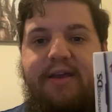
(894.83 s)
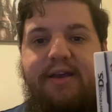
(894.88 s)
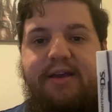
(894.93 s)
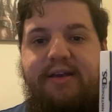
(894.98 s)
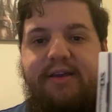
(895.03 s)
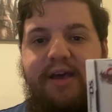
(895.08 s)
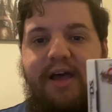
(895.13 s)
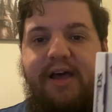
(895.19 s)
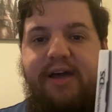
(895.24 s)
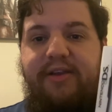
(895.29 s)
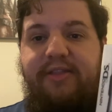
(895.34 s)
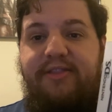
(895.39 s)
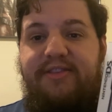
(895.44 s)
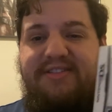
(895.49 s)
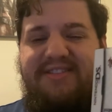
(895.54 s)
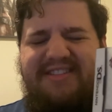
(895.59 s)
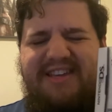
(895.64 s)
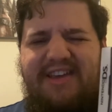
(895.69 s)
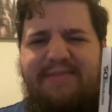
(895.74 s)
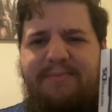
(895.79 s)
God, this
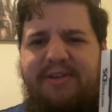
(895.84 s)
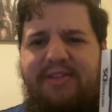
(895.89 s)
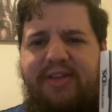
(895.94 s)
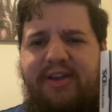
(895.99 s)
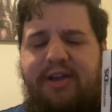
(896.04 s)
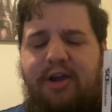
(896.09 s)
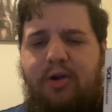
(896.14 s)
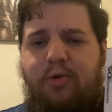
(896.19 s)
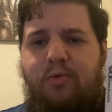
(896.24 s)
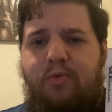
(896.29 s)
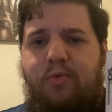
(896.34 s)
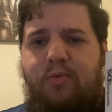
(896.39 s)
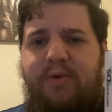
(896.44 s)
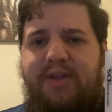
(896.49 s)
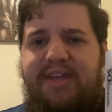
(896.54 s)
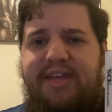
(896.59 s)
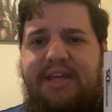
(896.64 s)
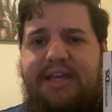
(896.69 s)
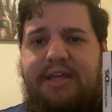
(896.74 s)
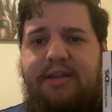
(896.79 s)
gave me like a
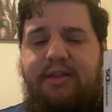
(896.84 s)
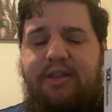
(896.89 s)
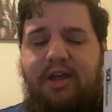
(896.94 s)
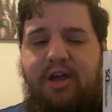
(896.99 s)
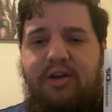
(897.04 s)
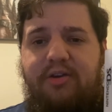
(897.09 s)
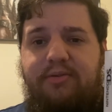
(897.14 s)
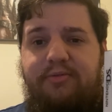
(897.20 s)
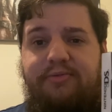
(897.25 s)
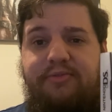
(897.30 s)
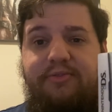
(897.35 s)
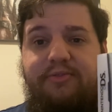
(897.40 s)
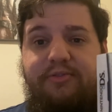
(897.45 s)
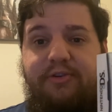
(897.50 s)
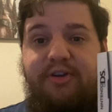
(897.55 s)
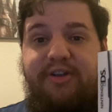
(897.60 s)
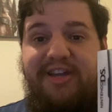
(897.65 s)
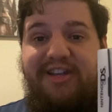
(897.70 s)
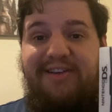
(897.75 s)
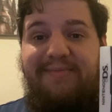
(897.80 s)
re-love
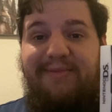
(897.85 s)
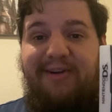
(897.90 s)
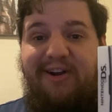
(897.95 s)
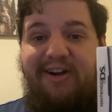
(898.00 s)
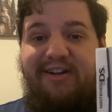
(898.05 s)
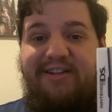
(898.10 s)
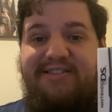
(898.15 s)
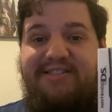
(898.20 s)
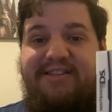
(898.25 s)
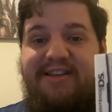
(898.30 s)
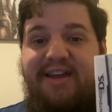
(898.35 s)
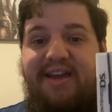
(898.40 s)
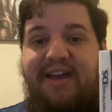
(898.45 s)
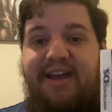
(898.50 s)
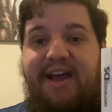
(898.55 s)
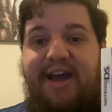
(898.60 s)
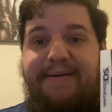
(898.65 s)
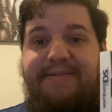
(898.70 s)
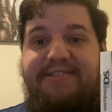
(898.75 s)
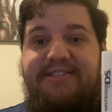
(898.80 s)
for Kingdom Hearts.
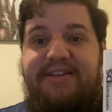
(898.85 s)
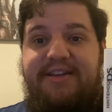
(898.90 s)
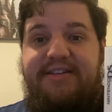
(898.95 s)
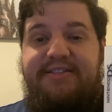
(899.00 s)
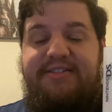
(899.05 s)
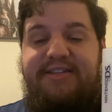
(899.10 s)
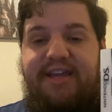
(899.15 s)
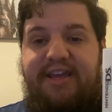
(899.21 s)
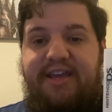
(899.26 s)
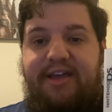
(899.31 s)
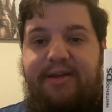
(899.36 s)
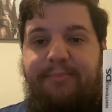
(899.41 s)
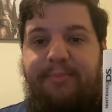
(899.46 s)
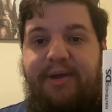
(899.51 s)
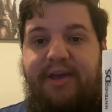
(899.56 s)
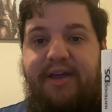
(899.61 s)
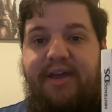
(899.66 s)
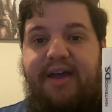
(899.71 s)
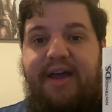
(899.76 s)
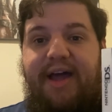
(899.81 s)
I was like, damn,
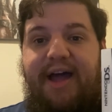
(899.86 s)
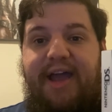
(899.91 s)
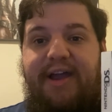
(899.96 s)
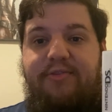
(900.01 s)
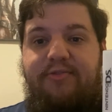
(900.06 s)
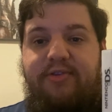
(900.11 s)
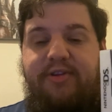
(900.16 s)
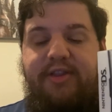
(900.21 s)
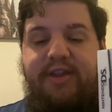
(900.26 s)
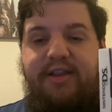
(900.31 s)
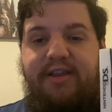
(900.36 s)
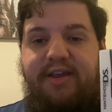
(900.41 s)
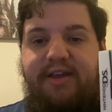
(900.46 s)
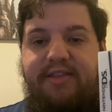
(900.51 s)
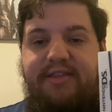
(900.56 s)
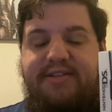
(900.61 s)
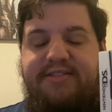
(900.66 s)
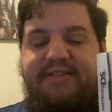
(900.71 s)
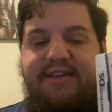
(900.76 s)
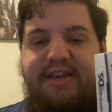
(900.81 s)
I really like
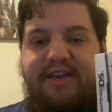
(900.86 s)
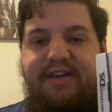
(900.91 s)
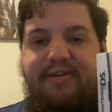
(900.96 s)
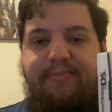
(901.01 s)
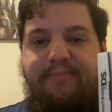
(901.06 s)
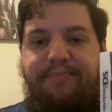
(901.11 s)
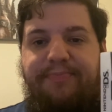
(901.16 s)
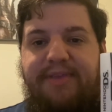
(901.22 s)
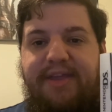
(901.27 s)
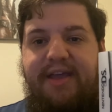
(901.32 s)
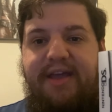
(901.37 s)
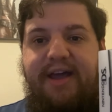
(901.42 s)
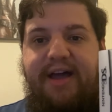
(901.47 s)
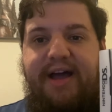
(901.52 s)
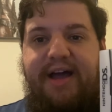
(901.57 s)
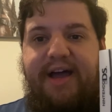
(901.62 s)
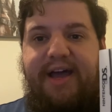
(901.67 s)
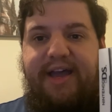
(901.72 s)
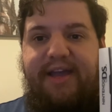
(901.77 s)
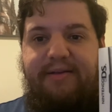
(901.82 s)
this game.
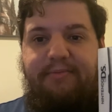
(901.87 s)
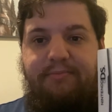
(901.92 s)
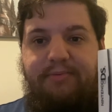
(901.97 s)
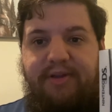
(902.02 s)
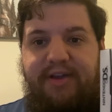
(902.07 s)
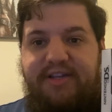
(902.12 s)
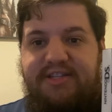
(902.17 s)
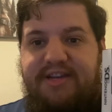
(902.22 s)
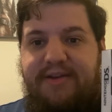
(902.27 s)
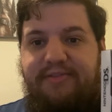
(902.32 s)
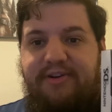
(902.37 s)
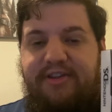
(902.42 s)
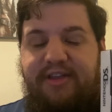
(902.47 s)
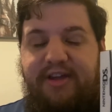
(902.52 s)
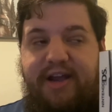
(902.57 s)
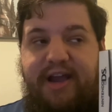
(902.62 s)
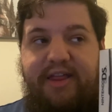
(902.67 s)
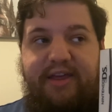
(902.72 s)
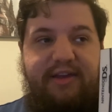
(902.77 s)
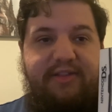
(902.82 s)
I liked
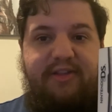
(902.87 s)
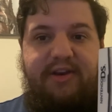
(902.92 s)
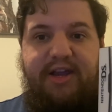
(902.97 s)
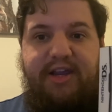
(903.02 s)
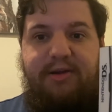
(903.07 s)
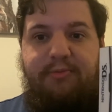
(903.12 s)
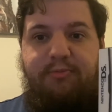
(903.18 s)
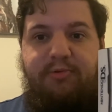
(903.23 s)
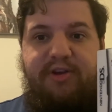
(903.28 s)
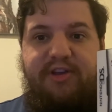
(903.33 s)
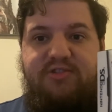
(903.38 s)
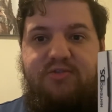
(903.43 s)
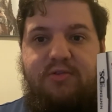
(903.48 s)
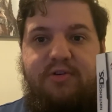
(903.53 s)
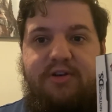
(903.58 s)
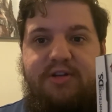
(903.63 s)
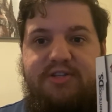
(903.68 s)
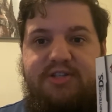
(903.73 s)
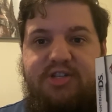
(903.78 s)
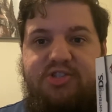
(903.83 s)
everything. I liked that I could play as
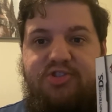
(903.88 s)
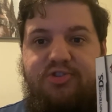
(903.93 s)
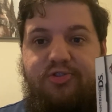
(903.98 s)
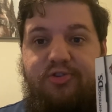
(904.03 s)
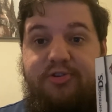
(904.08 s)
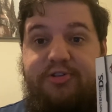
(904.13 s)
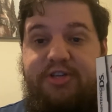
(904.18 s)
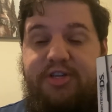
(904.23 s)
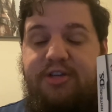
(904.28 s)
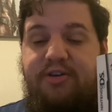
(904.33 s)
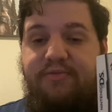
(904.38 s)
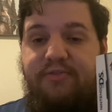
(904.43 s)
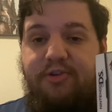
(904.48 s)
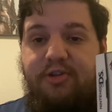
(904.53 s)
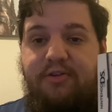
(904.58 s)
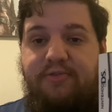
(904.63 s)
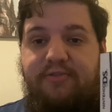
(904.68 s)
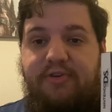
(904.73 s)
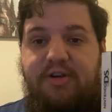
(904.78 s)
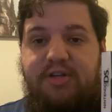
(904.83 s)
Organization 13 for
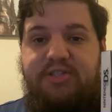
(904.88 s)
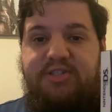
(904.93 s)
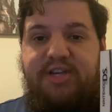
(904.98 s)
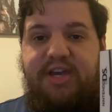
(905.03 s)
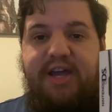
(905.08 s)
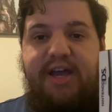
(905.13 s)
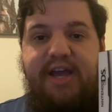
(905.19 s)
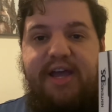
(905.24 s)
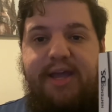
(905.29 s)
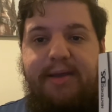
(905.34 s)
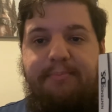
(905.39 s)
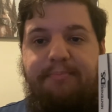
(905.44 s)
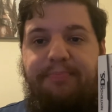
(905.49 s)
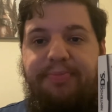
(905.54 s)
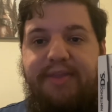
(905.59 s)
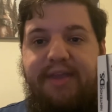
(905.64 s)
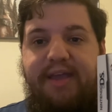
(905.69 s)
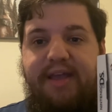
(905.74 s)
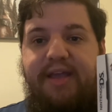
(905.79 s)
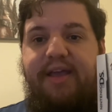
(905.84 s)
the first time.
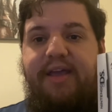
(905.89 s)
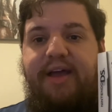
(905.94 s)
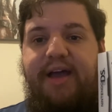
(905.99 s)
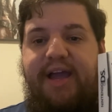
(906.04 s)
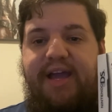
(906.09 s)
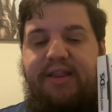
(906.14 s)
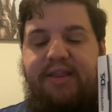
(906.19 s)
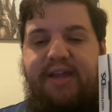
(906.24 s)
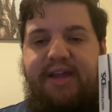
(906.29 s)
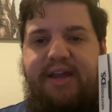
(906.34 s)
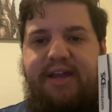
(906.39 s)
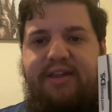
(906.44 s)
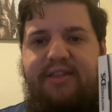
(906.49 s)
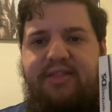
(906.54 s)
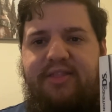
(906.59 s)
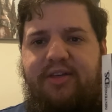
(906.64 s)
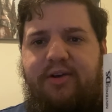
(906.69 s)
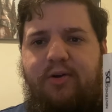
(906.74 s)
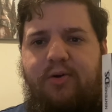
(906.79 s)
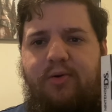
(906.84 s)
I like
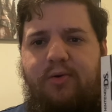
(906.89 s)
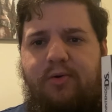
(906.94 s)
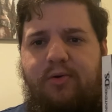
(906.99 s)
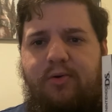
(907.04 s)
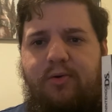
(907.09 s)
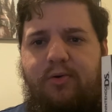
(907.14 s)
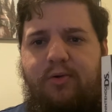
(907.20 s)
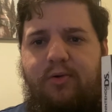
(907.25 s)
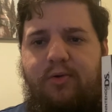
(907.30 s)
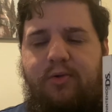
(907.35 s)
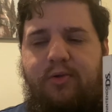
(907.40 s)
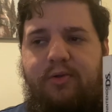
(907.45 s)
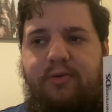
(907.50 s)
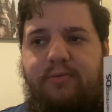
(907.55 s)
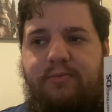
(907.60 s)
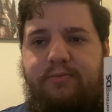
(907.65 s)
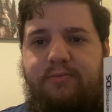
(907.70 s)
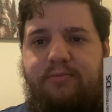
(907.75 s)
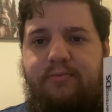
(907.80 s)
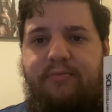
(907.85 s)
the whole
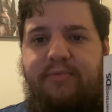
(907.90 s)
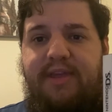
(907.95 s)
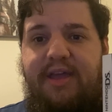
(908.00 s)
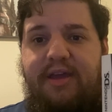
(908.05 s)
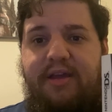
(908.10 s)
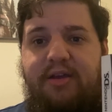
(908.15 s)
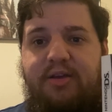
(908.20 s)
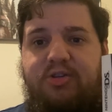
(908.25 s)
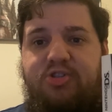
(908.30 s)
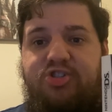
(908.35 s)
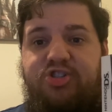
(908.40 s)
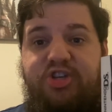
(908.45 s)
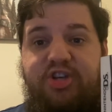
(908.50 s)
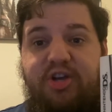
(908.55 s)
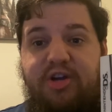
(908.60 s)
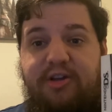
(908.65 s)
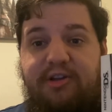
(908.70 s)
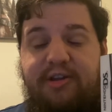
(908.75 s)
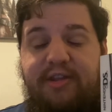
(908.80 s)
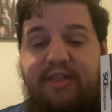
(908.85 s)

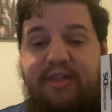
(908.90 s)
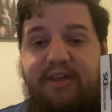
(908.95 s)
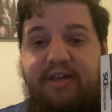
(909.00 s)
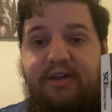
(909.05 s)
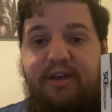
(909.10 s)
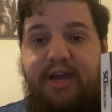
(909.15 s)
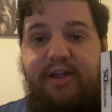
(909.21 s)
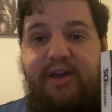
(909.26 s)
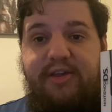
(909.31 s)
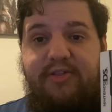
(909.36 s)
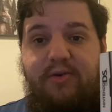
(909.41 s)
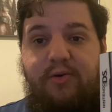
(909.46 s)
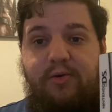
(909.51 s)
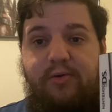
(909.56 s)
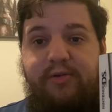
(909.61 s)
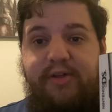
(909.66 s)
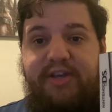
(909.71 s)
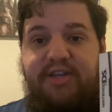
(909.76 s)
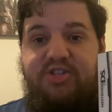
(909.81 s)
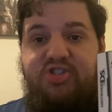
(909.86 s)
Shion thing. I like the whole
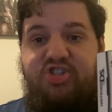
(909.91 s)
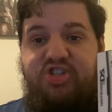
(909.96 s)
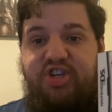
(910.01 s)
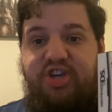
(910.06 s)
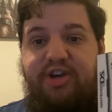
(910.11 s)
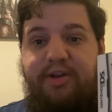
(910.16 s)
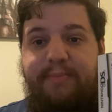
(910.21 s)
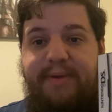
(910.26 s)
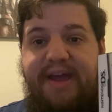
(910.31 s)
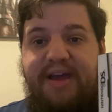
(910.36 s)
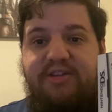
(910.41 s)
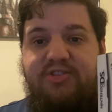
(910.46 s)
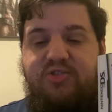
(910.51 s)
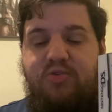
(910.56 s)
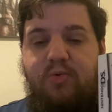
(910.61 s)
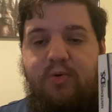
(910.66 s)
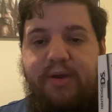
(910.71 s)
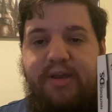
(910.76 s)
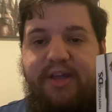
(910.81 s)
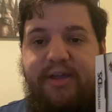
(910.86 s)
like Shion
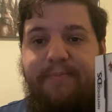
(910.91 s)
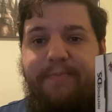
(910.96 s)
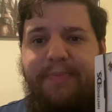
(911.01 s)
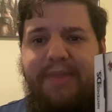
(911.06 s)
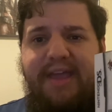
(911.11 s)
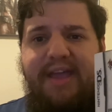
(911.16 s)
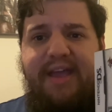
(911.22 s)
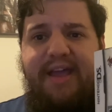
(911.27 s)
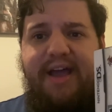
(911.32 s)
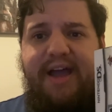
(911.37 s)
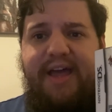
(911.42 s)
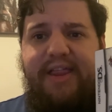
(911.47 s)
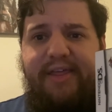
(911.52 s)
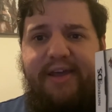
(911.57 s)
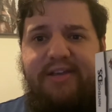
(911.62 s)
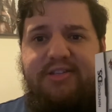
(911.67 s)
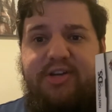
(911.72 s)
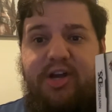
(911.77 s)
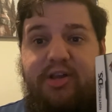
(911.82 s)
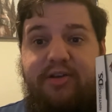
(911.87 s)
backstory. I
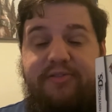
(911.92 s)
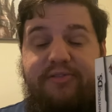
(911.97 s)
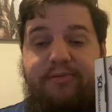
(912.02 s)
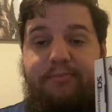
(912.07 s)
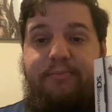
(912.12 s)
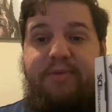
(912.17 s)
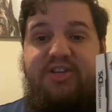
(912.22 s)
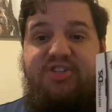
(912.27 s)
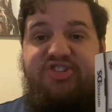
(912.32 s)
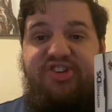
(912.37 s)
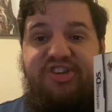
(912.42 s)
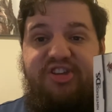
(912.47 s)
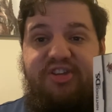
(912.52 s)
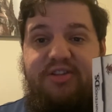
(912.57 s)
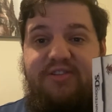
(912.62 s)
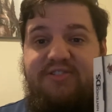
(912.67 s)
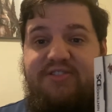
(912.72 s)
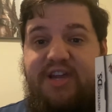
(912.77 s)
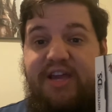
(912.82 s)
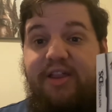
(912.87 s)
liked all of the
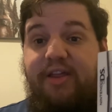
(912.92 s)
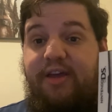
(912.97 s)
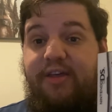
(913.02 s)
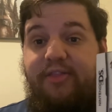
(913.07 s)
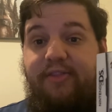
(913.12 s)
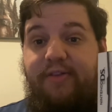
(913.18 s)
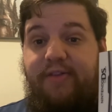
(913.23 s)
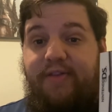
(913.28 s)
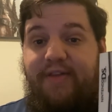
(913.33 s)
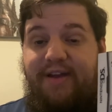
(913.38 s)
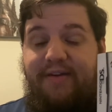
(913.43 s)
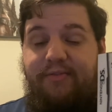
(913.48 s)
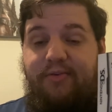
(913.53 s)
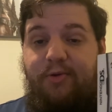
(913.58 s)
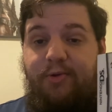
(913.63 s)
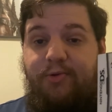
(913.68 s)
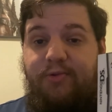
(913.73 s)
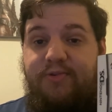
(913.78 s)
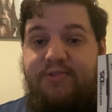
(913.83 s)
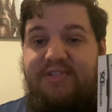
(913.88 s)
missions. I liked the
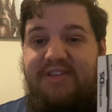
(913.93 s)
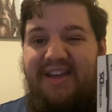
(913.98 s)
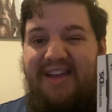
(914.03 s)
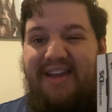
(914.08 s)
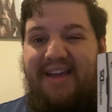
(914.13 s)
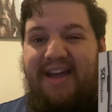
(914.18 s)
levels.